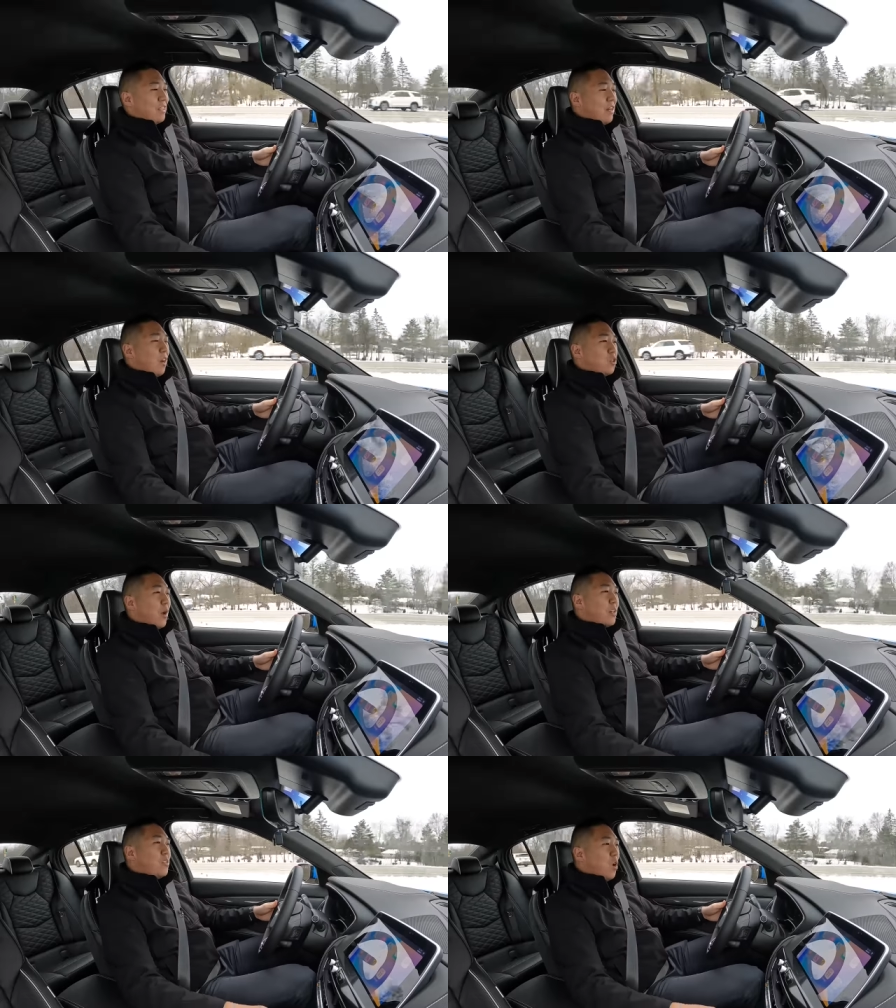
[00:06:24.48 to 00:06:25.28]
this thing also
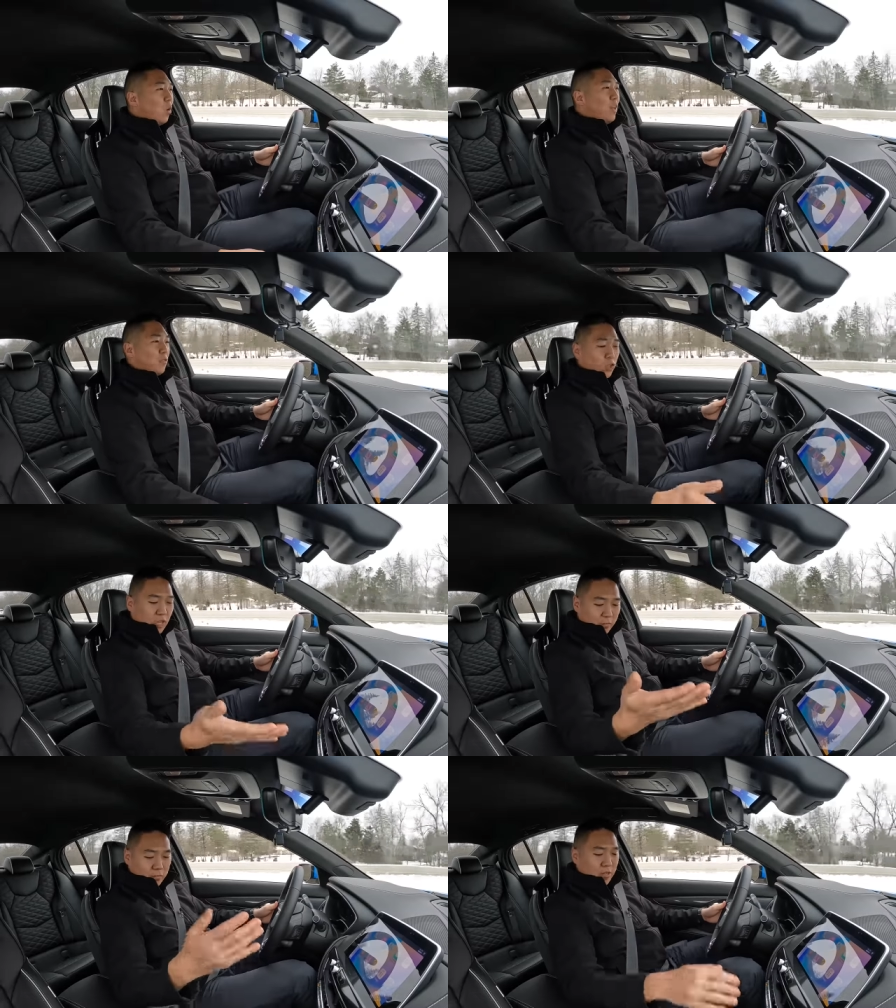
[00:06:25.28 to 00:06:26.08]
has no lift
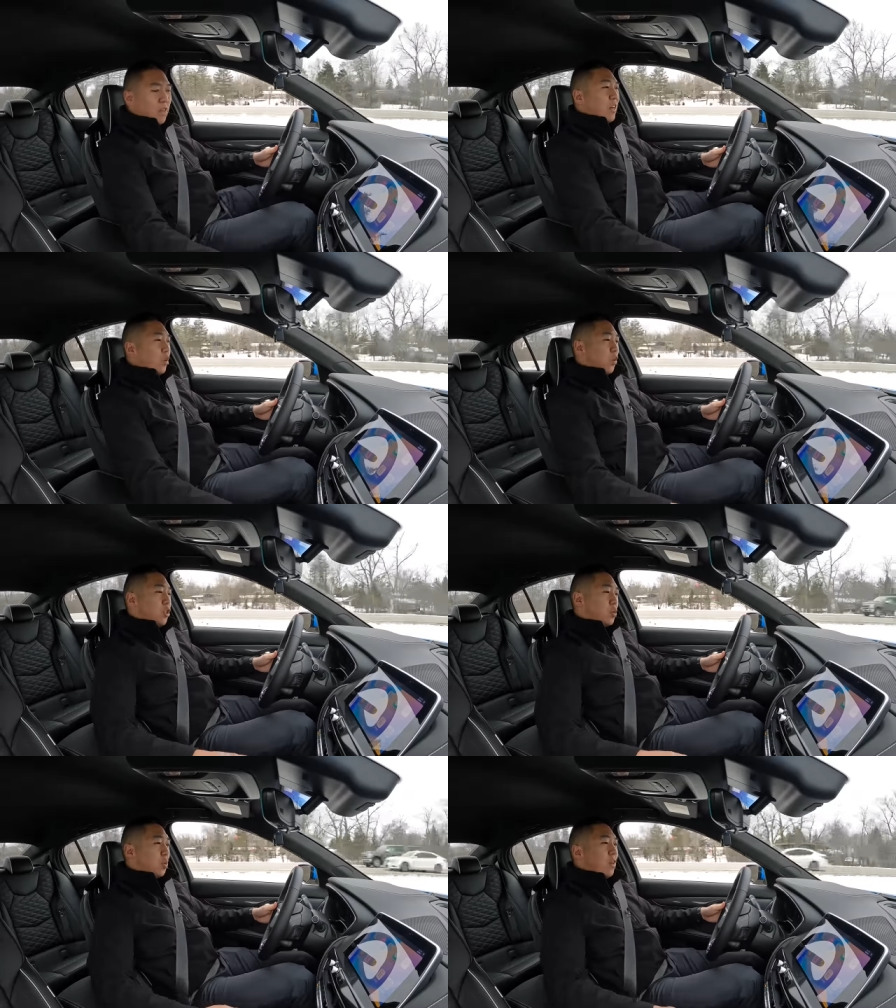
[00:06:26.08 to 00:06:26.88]
shifts,
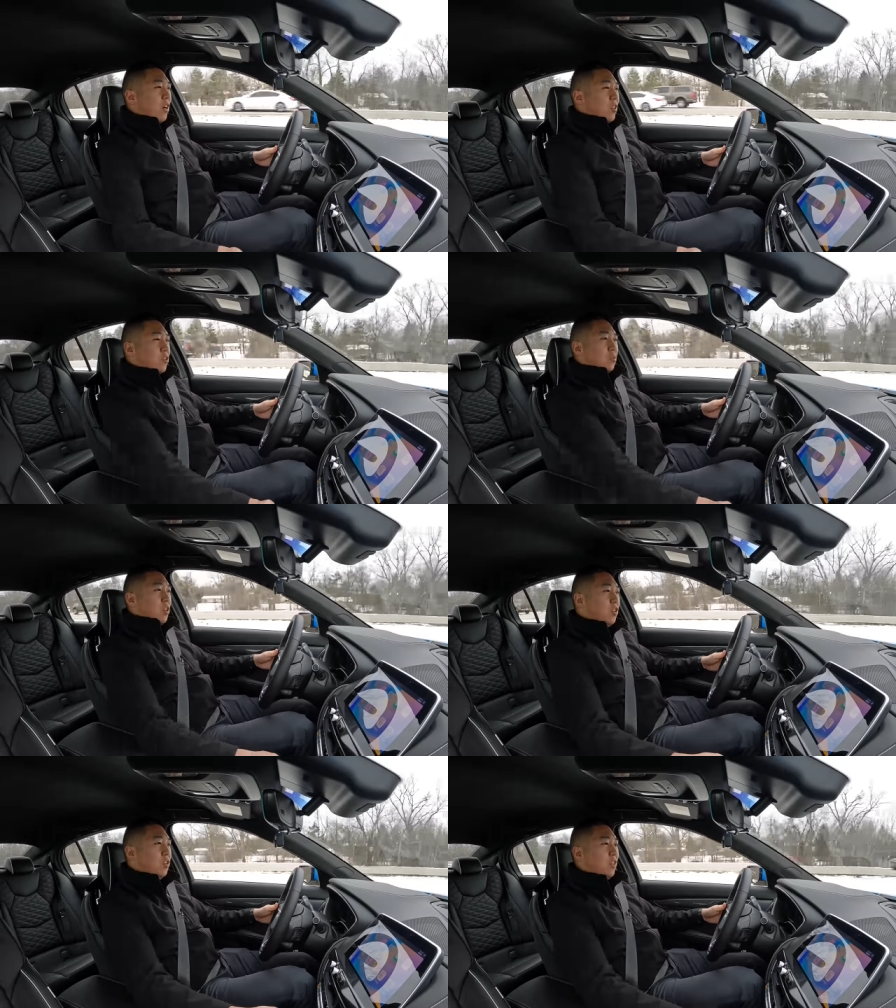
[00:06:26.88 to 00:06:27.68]
which is pretty awesome
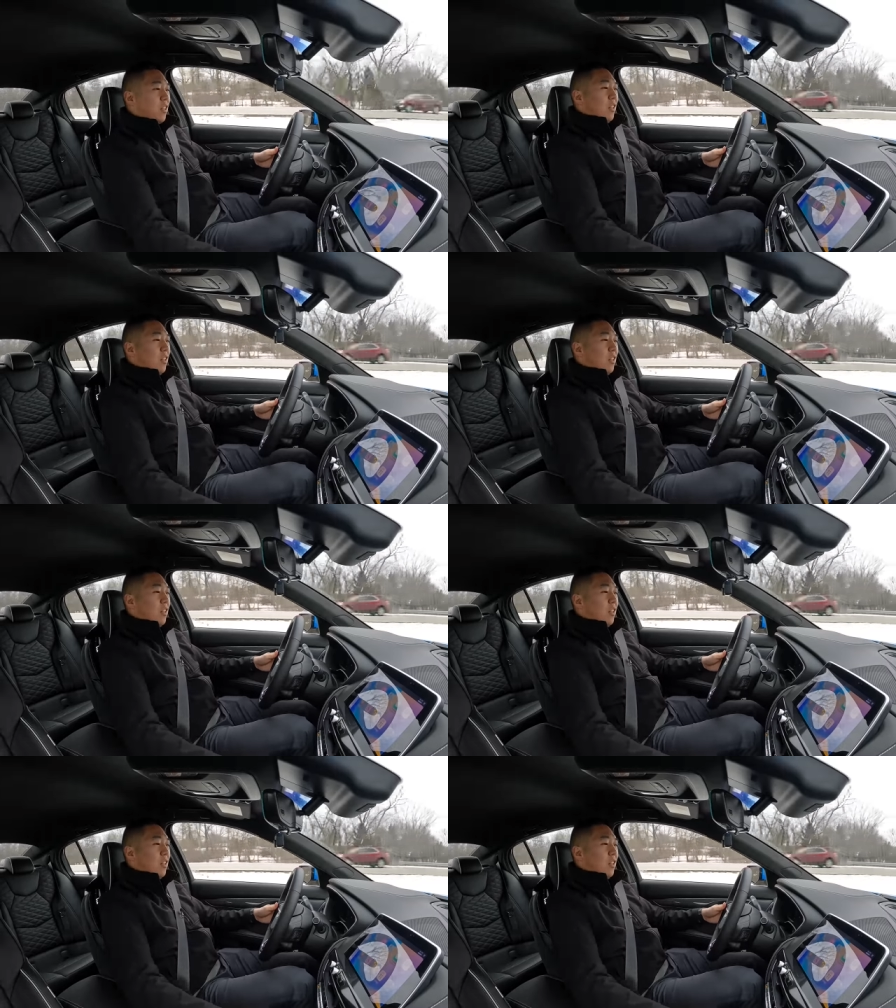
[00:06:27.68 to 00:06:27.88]
too.